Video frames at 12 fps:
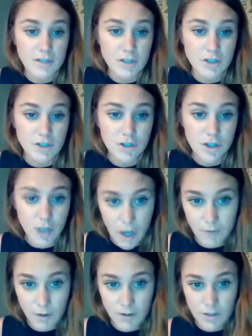essentially
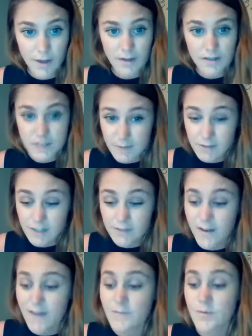covers about
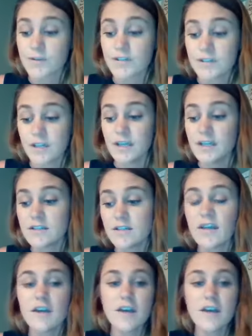75%